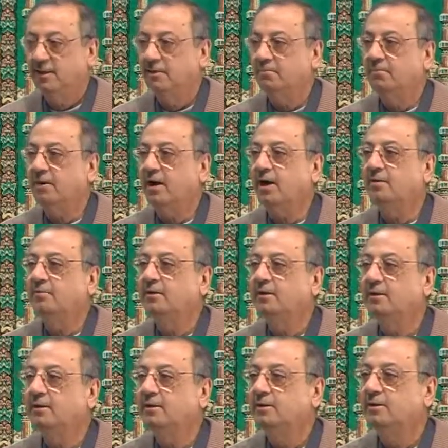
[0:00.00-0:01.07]
Bab
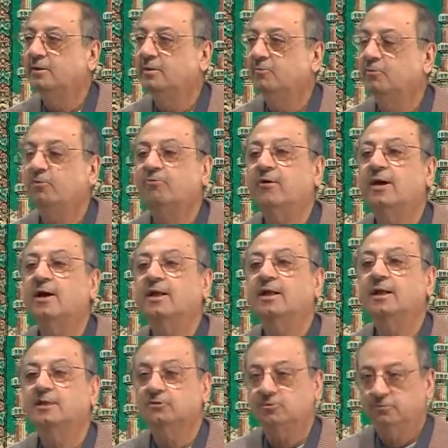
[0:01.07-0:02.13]

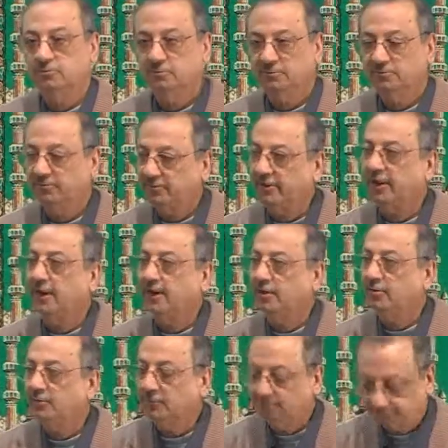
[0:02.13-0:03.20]
mufa'alatun, fi'alun.